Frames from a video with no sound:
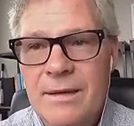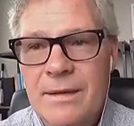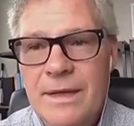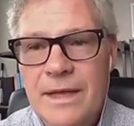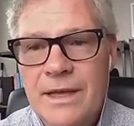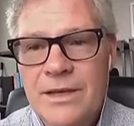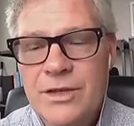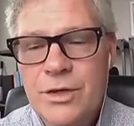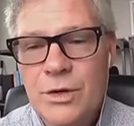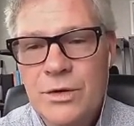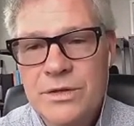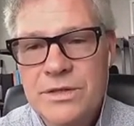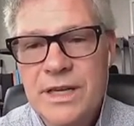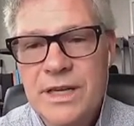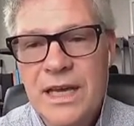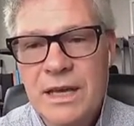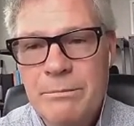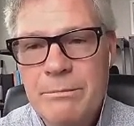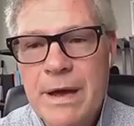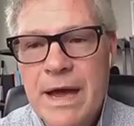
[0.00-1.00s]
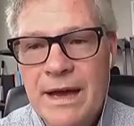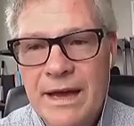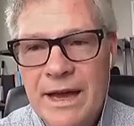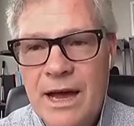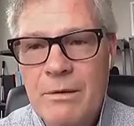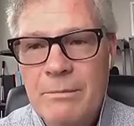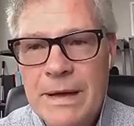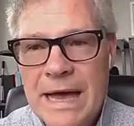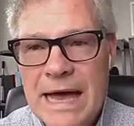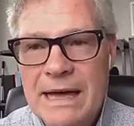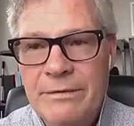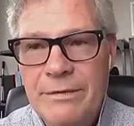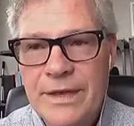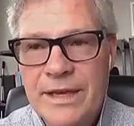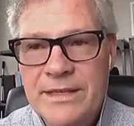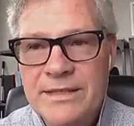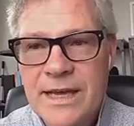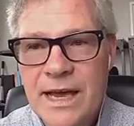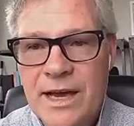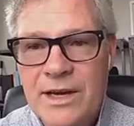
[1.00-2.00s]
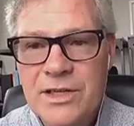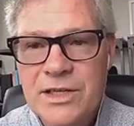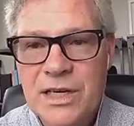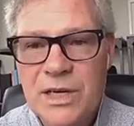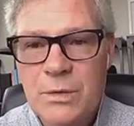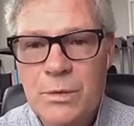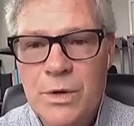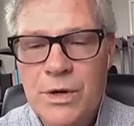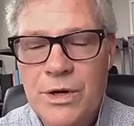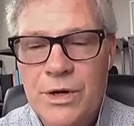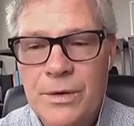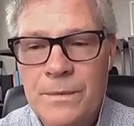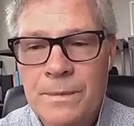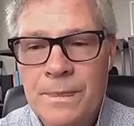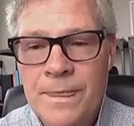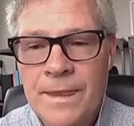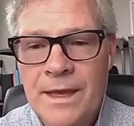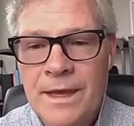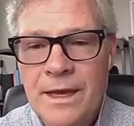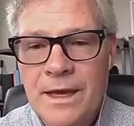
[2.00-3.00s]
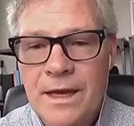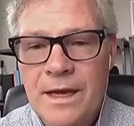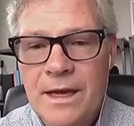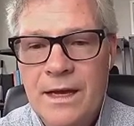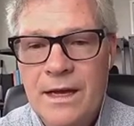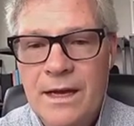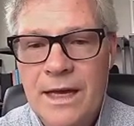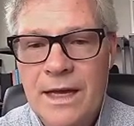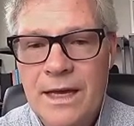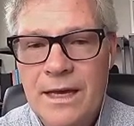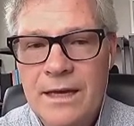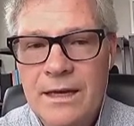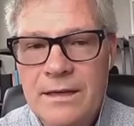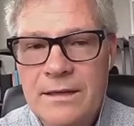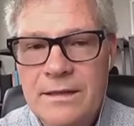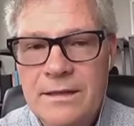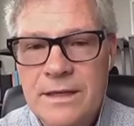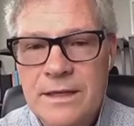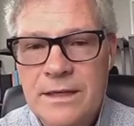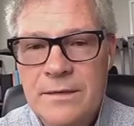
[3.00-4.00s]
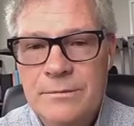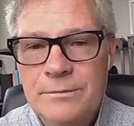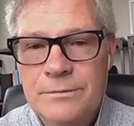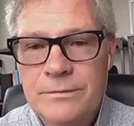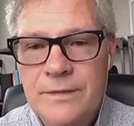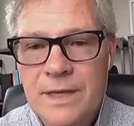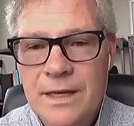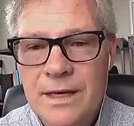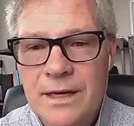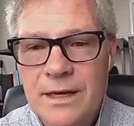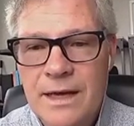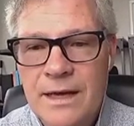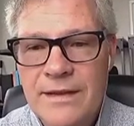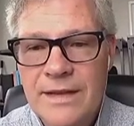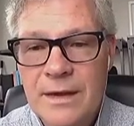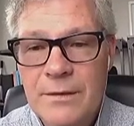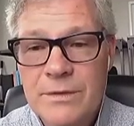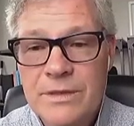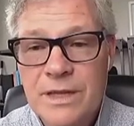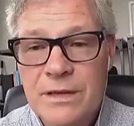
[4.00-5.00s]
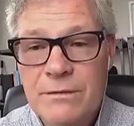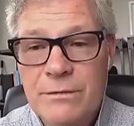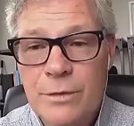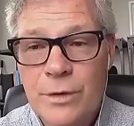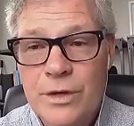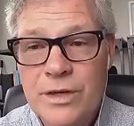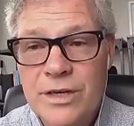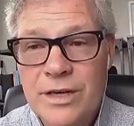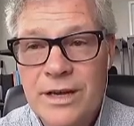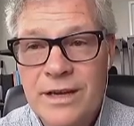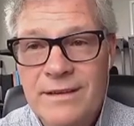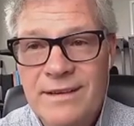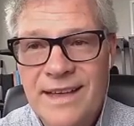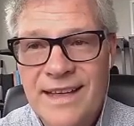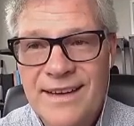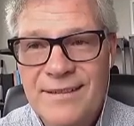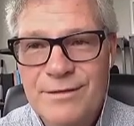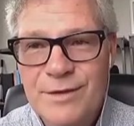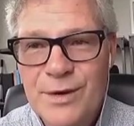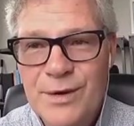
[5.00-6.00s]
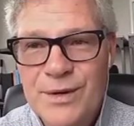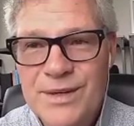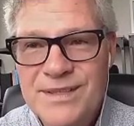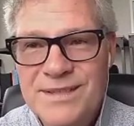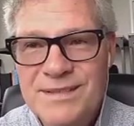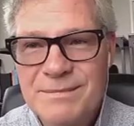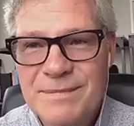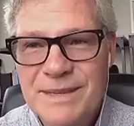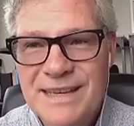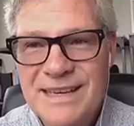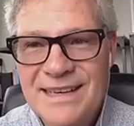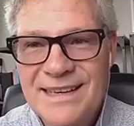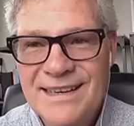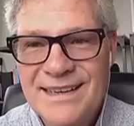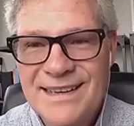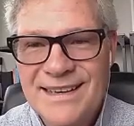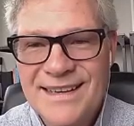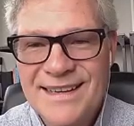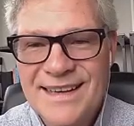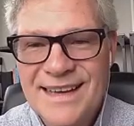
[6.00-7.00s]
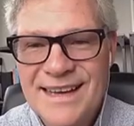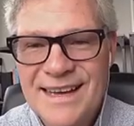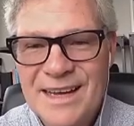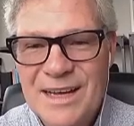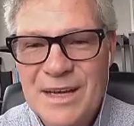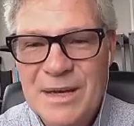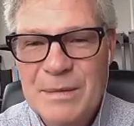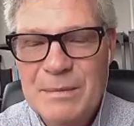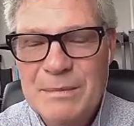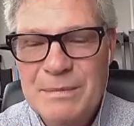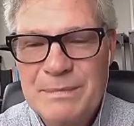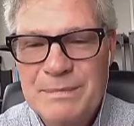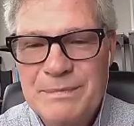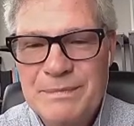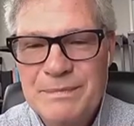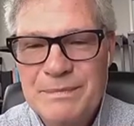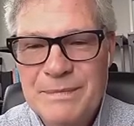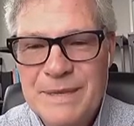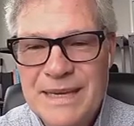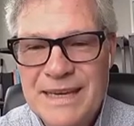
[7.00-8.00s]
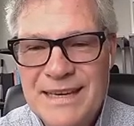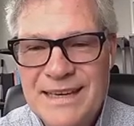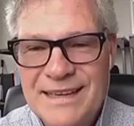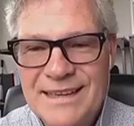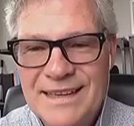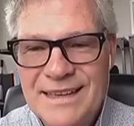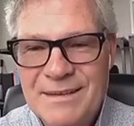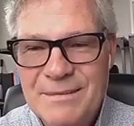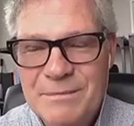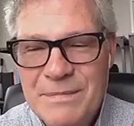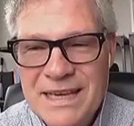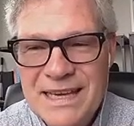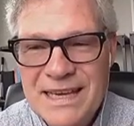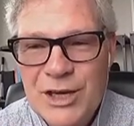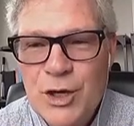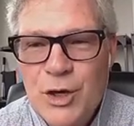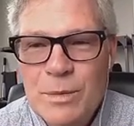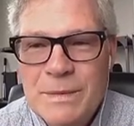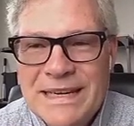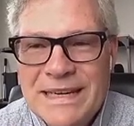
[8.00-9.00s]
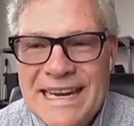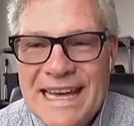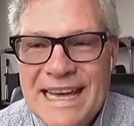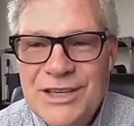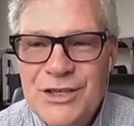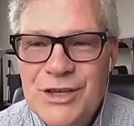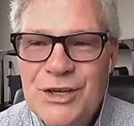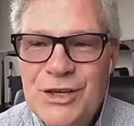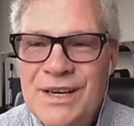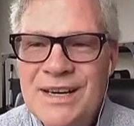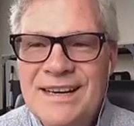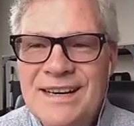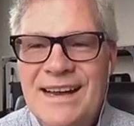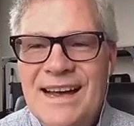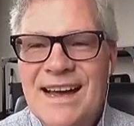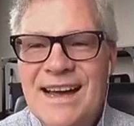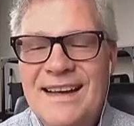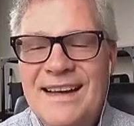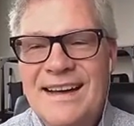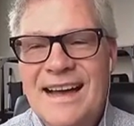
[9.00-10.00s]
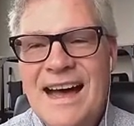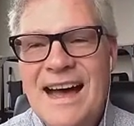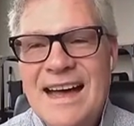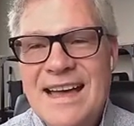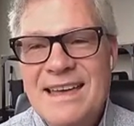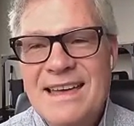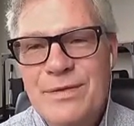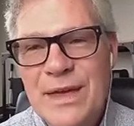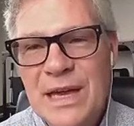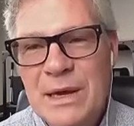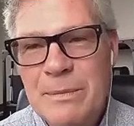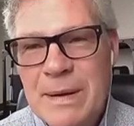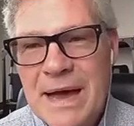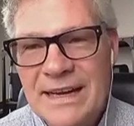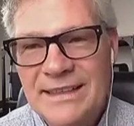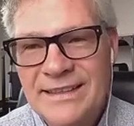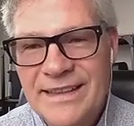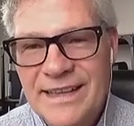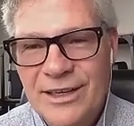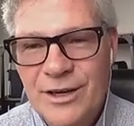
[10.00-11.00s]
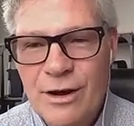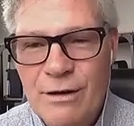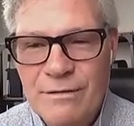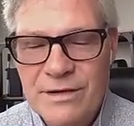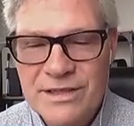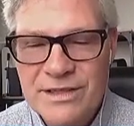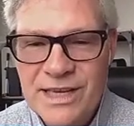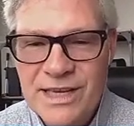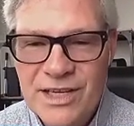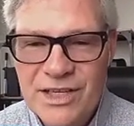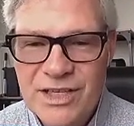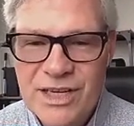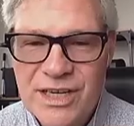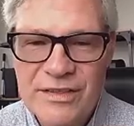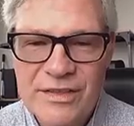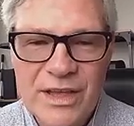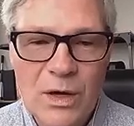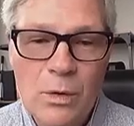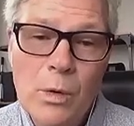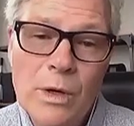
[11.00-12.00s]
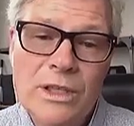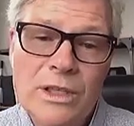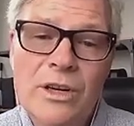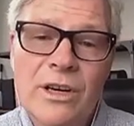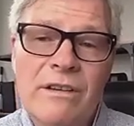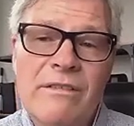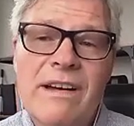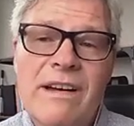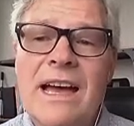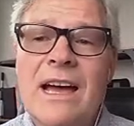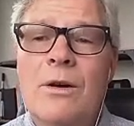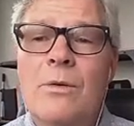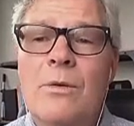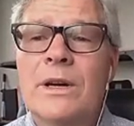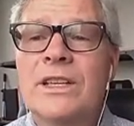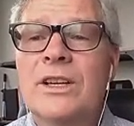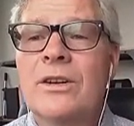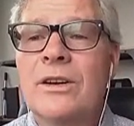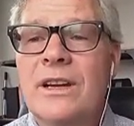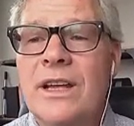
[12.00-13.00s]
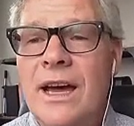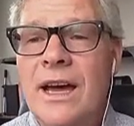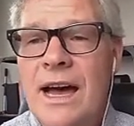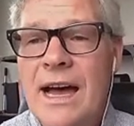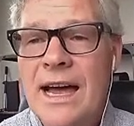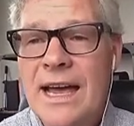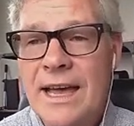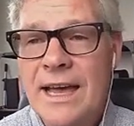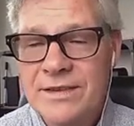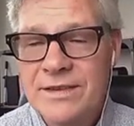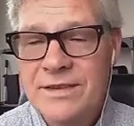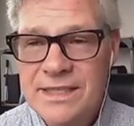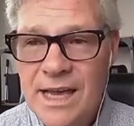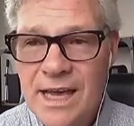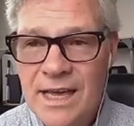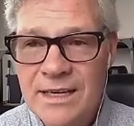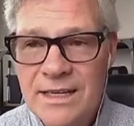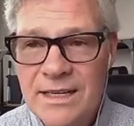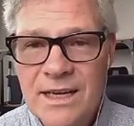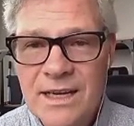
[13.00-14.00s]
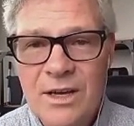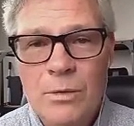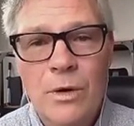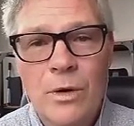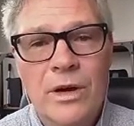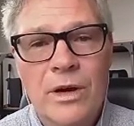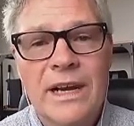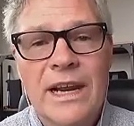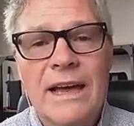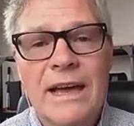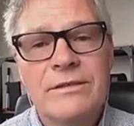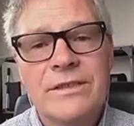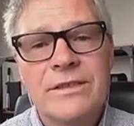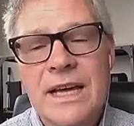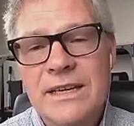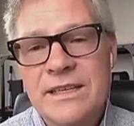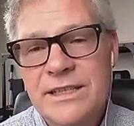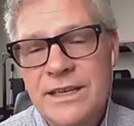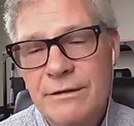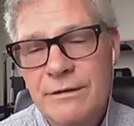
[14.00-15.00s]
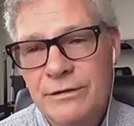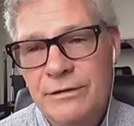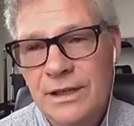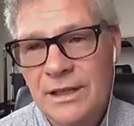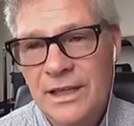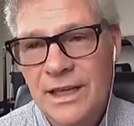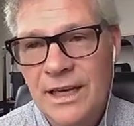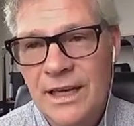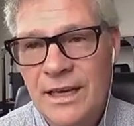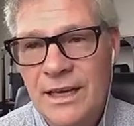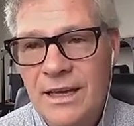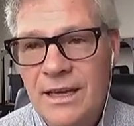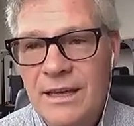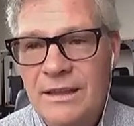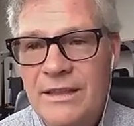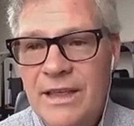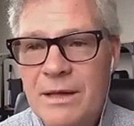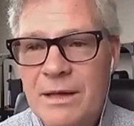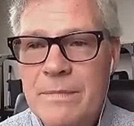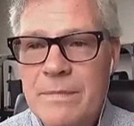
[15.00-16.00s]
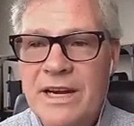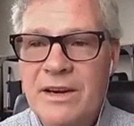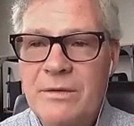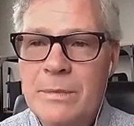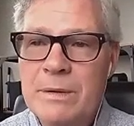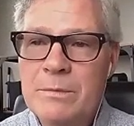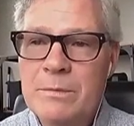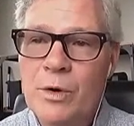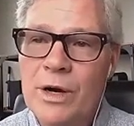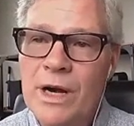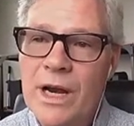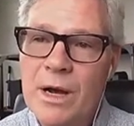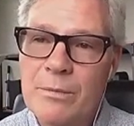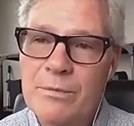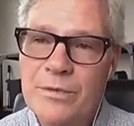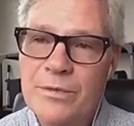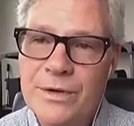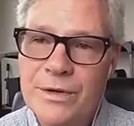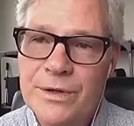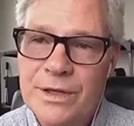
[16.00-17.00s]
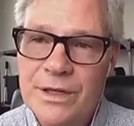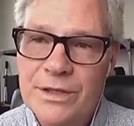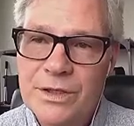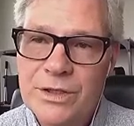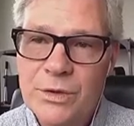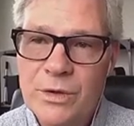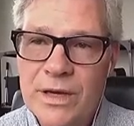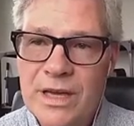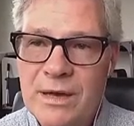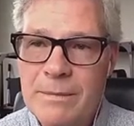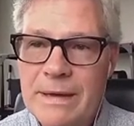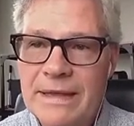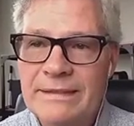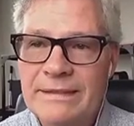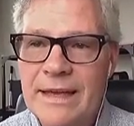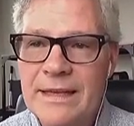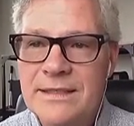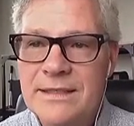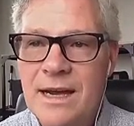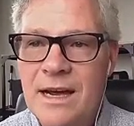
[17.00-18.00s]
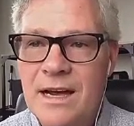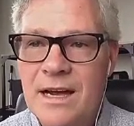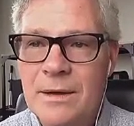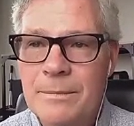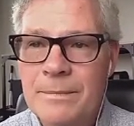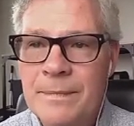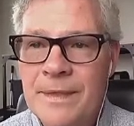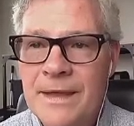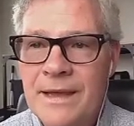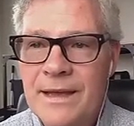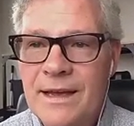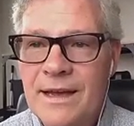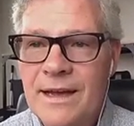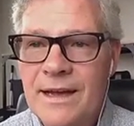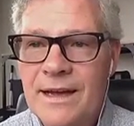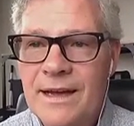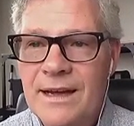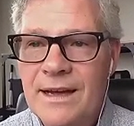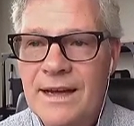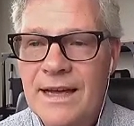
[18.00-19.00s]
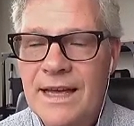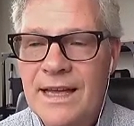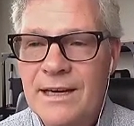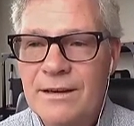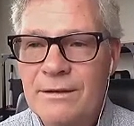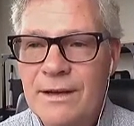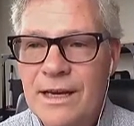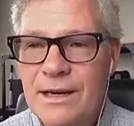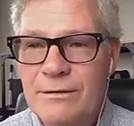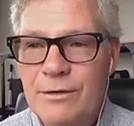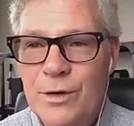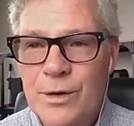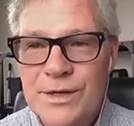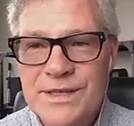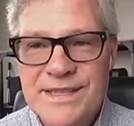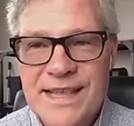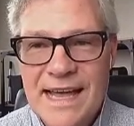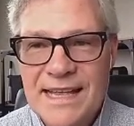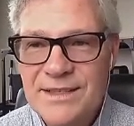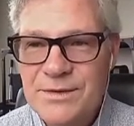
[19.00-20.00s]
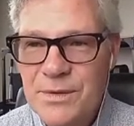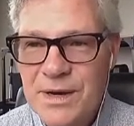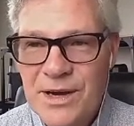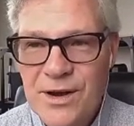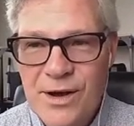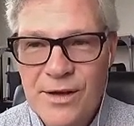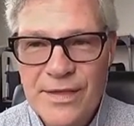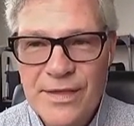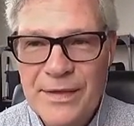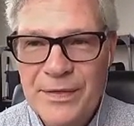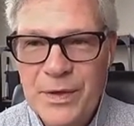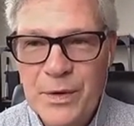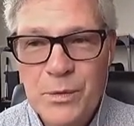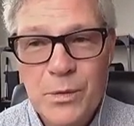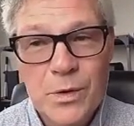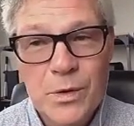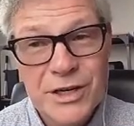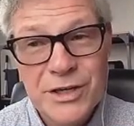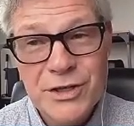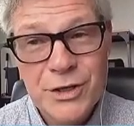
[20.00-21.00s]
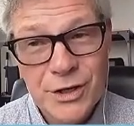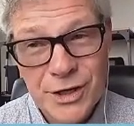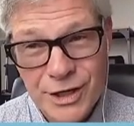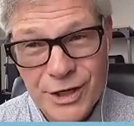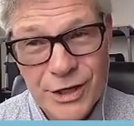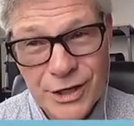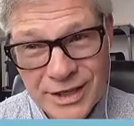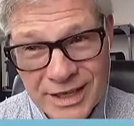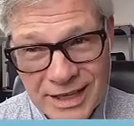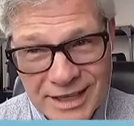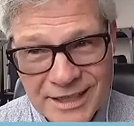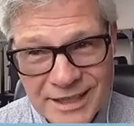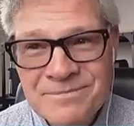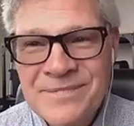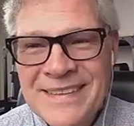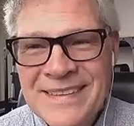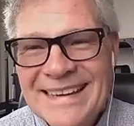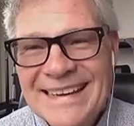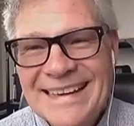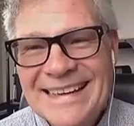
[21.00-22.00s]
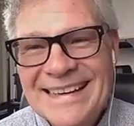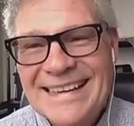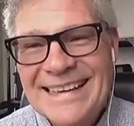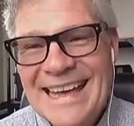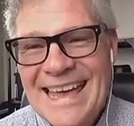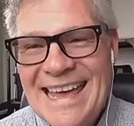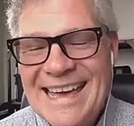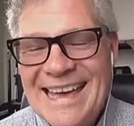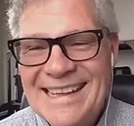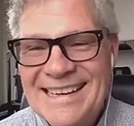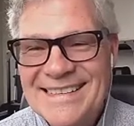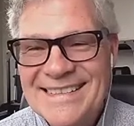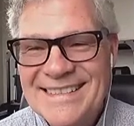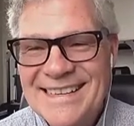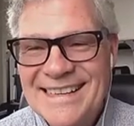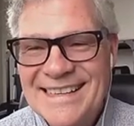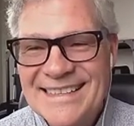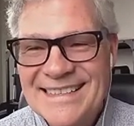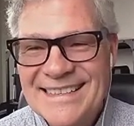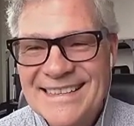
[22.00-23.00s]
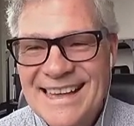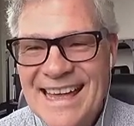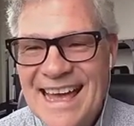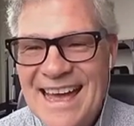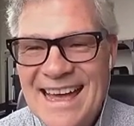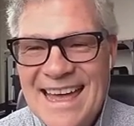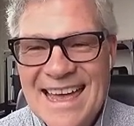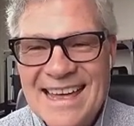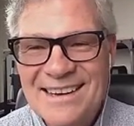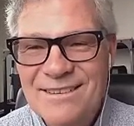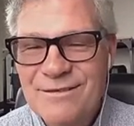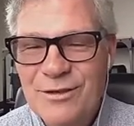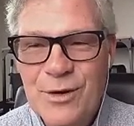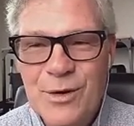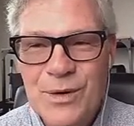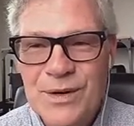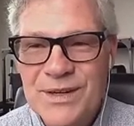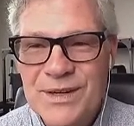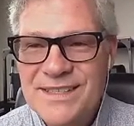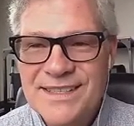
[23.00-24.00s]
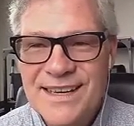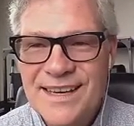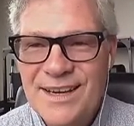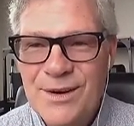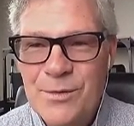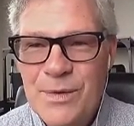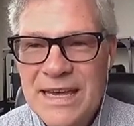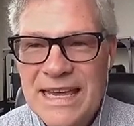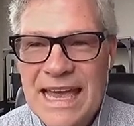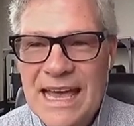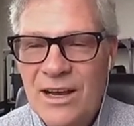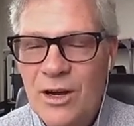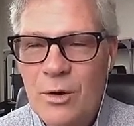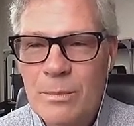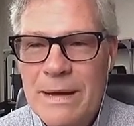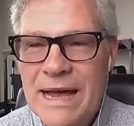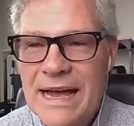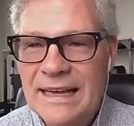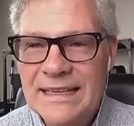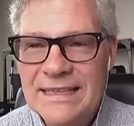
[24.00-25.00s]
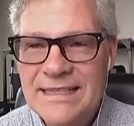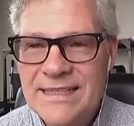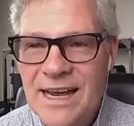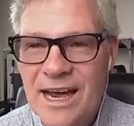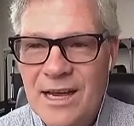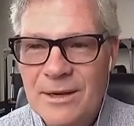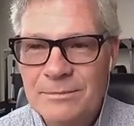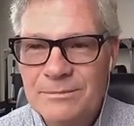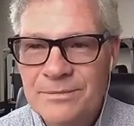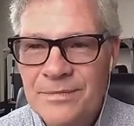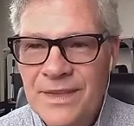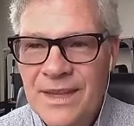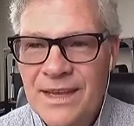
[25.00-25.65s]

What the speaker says: He chose to keep back how bad things actually were, and that was unfortunate. And of course, being human nature, I think back to that conversation and think, what could I have said? What could I have done differently that might have been more helpful to him at that time? And of course, we call that the woulda, shoulda, coulda, and of course, we can't go back in time.